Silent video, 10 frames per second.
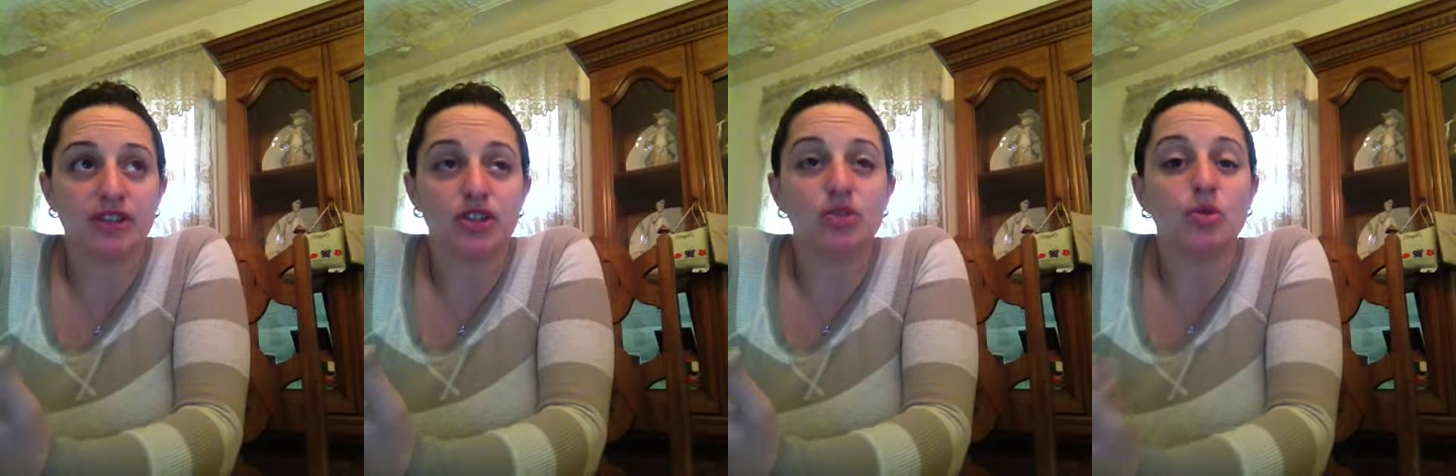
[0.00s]

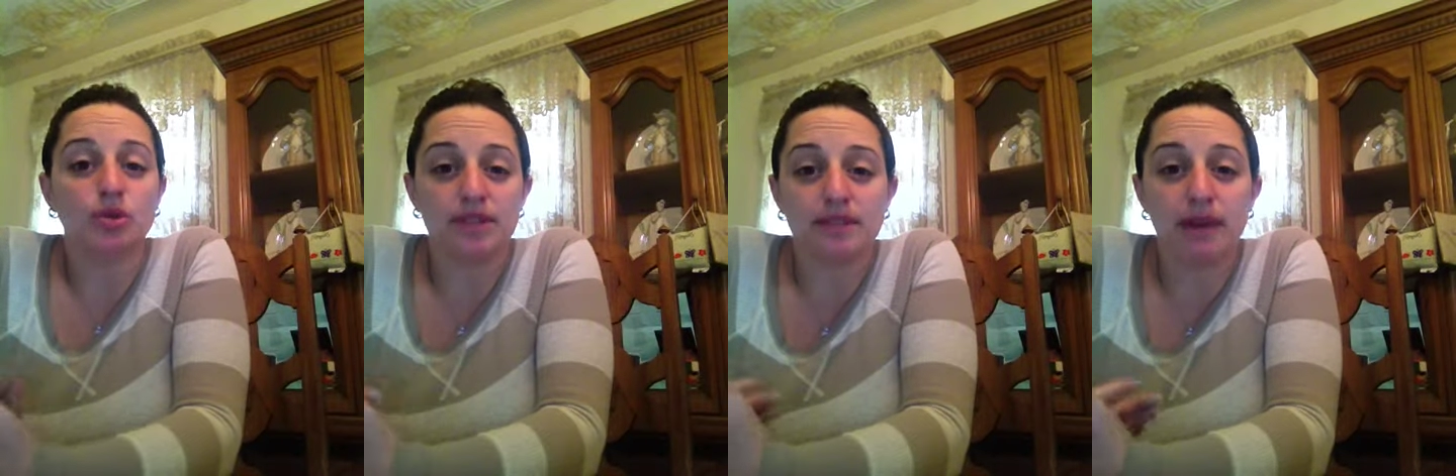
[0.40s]

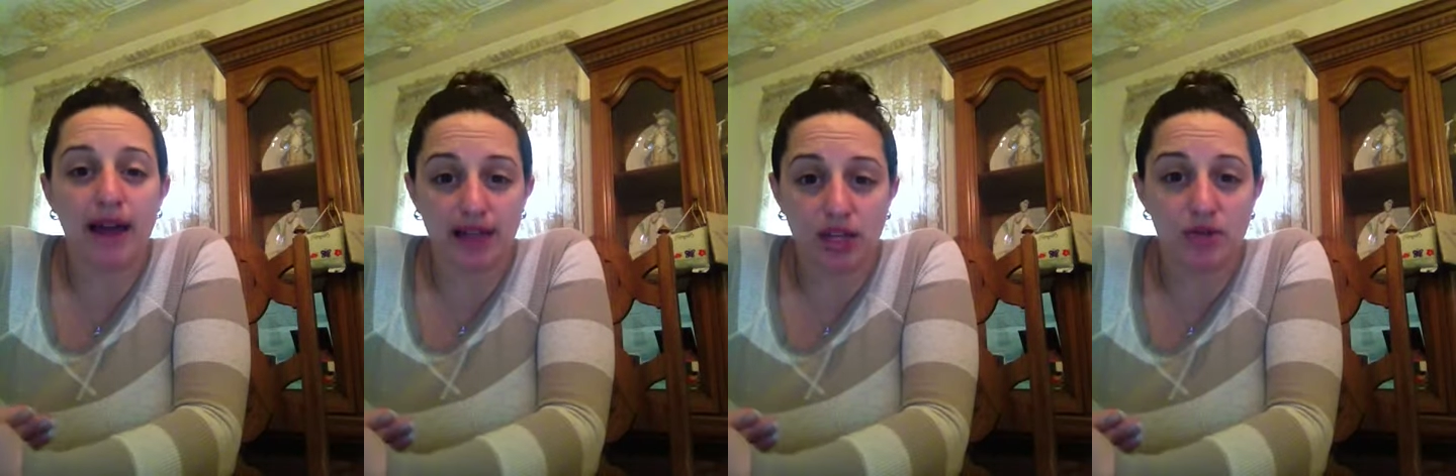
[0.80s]
tools that
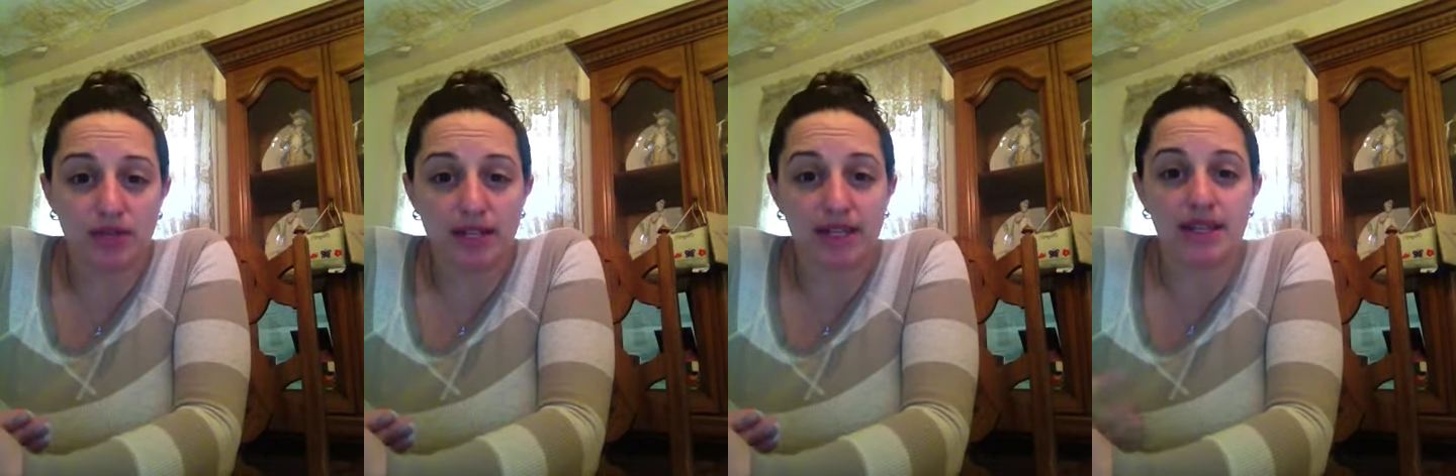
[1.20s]
Maya
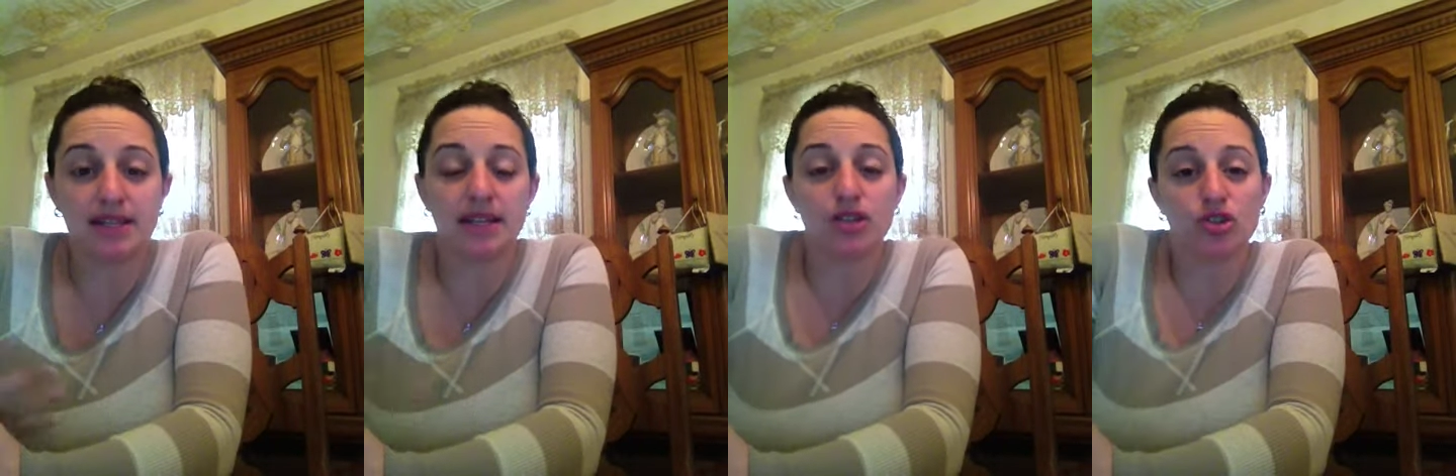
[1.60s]

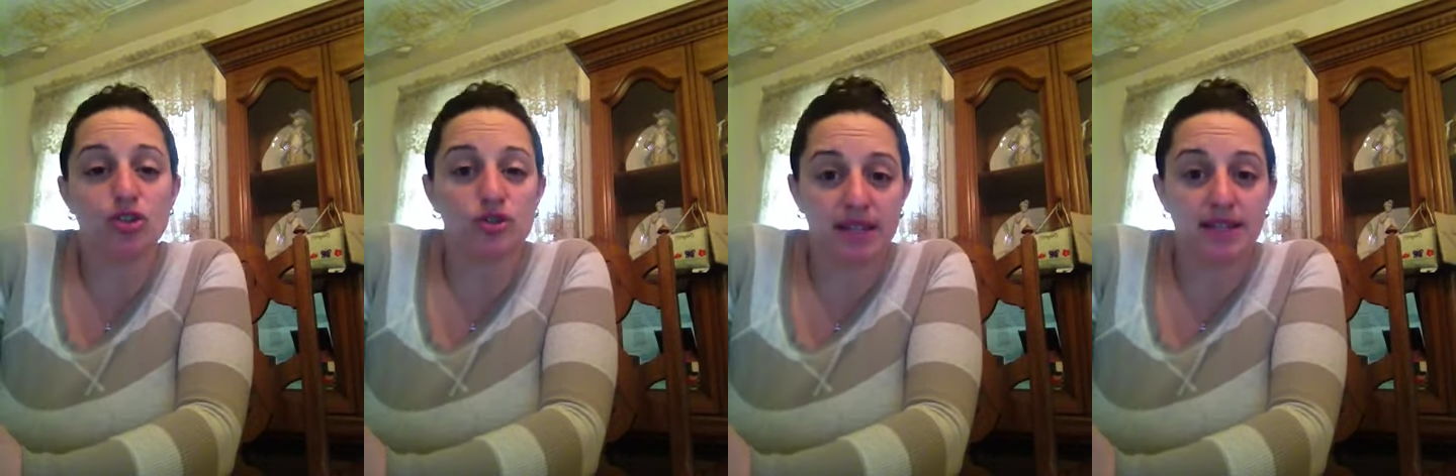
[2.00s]
uses, and
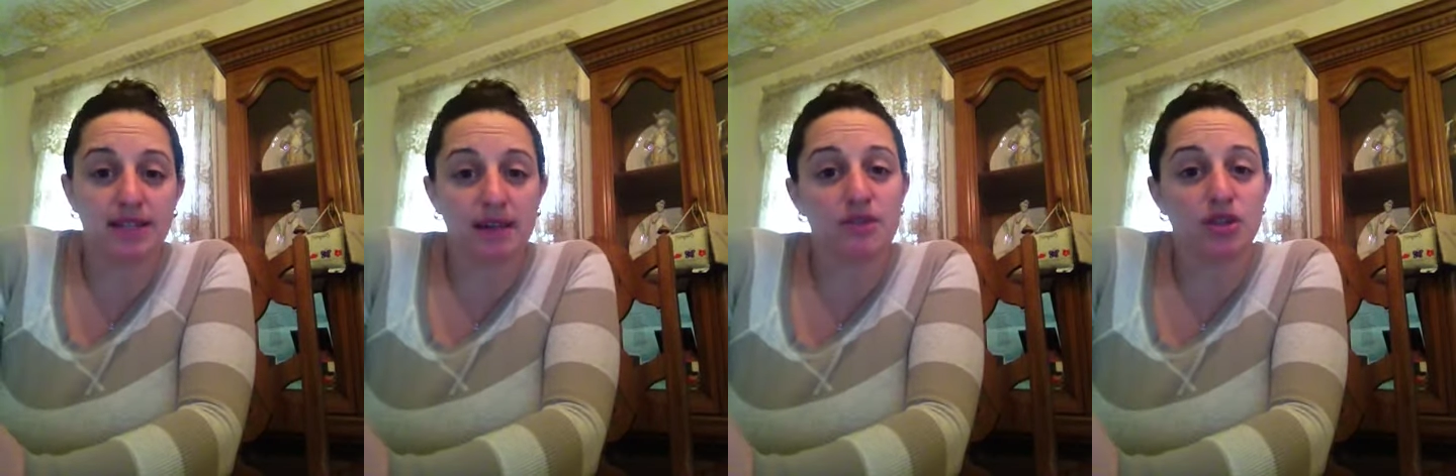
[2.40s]
introduce it to
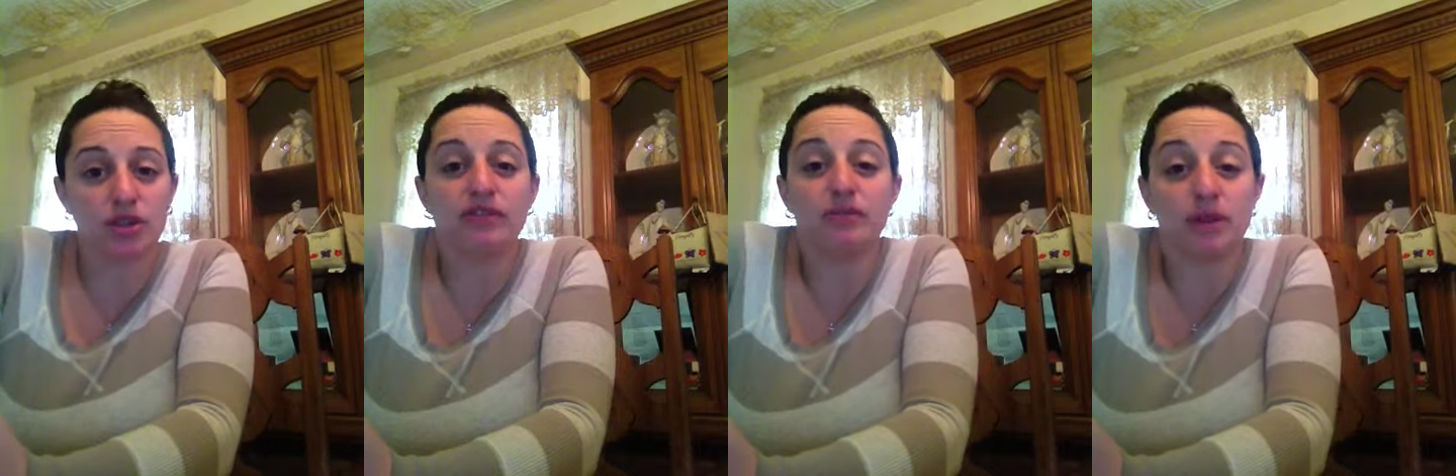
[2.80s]
them so that
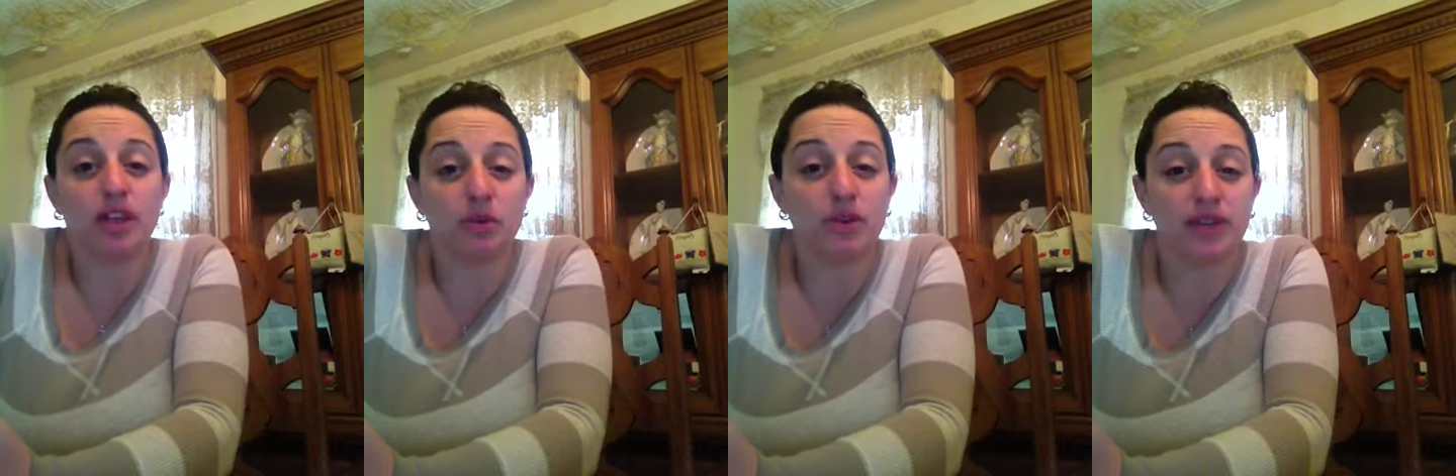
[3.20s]
they're
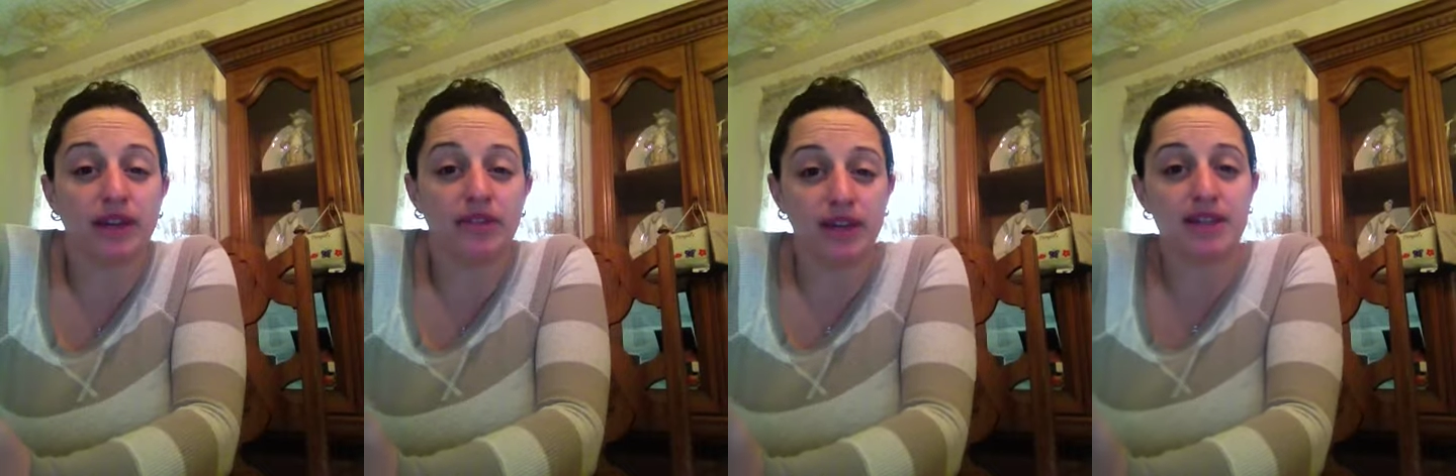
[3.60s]
familiar with
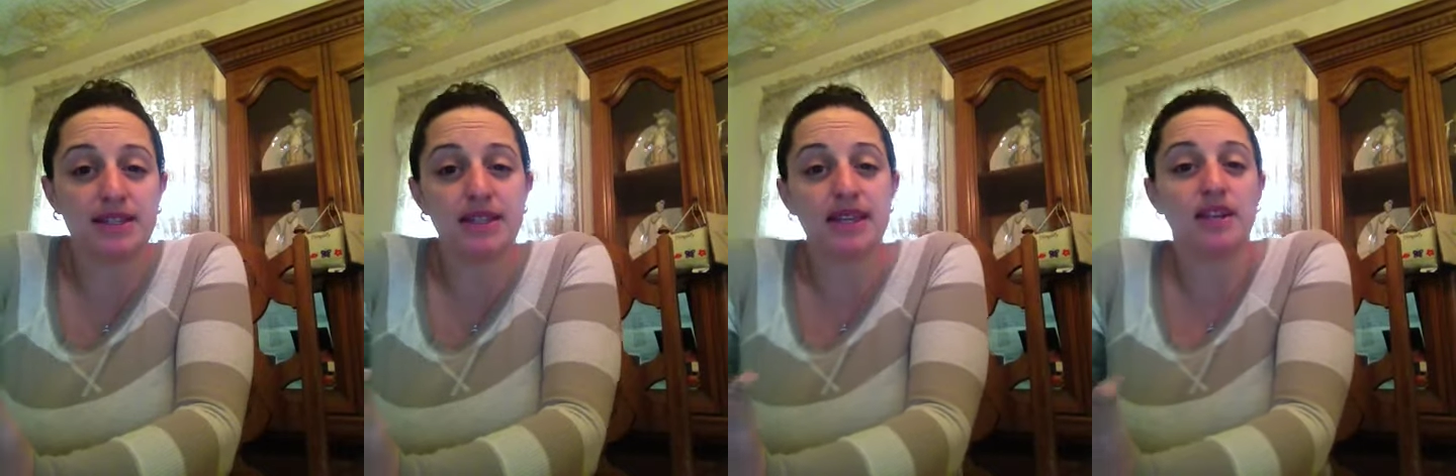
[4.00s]
it and they can
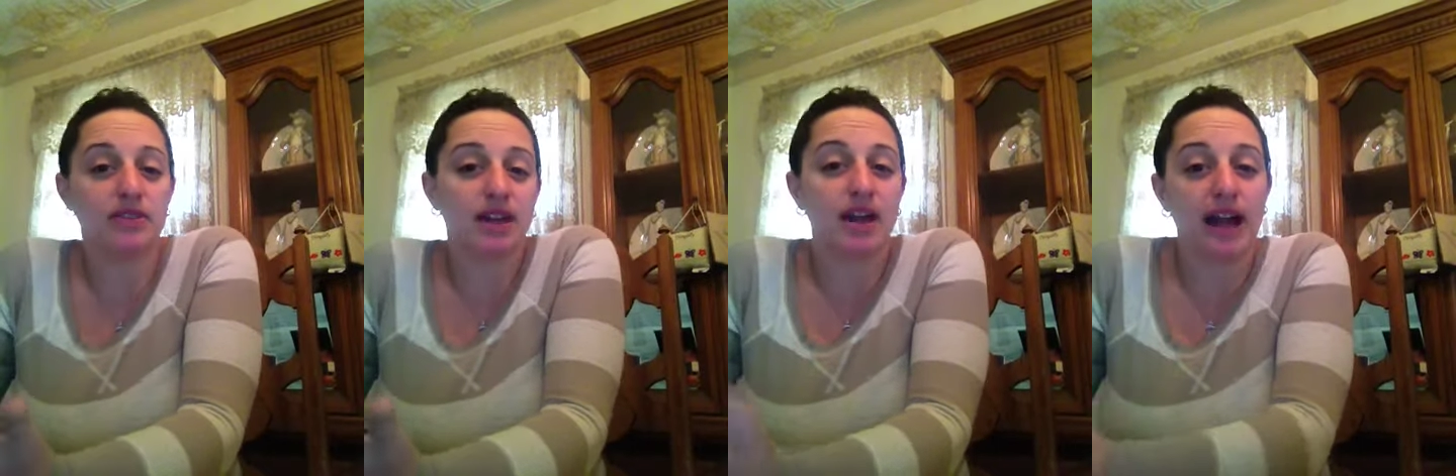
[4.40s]
see it and
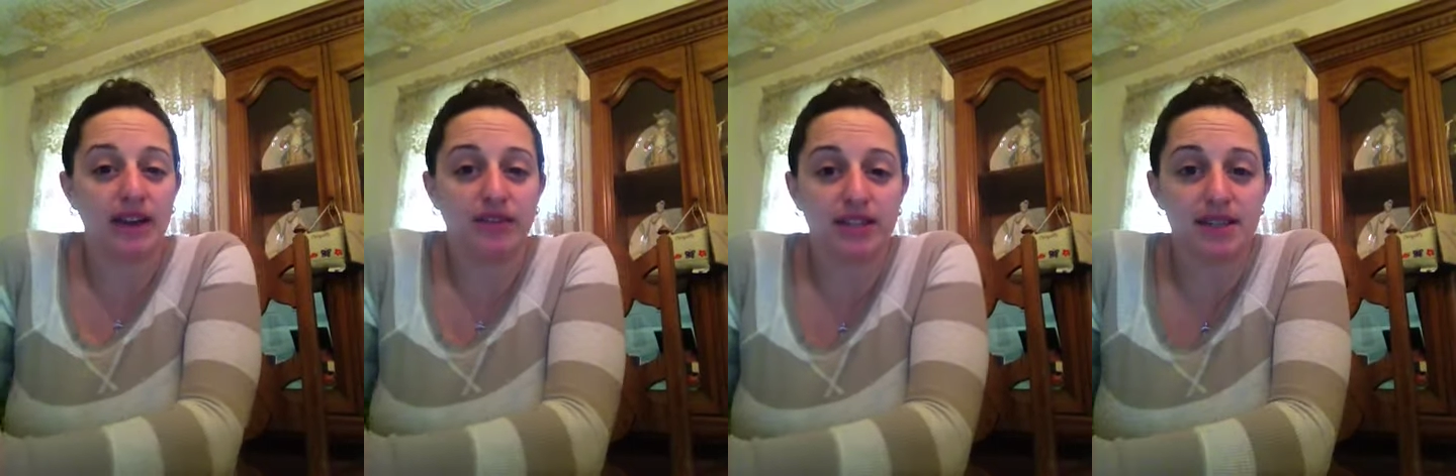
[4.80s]
they can
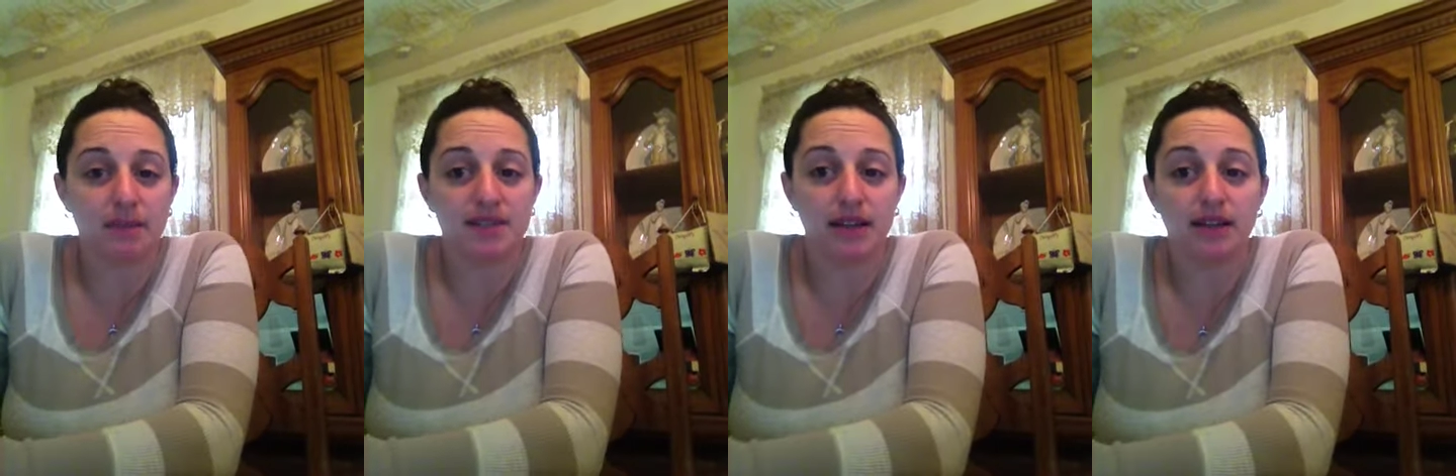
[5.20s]
kind of
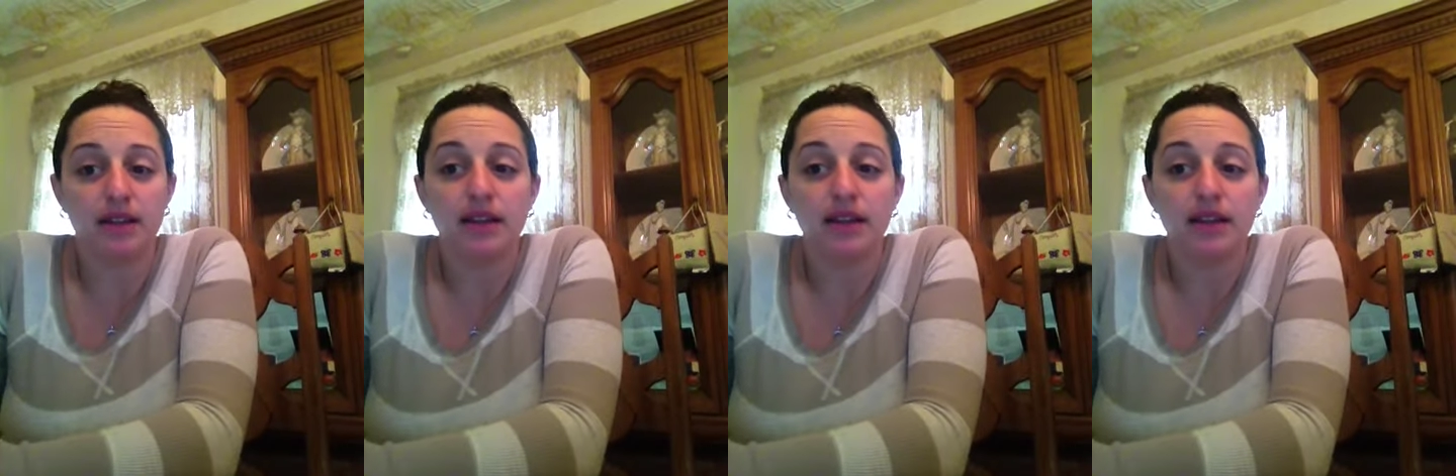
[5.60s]
accept it.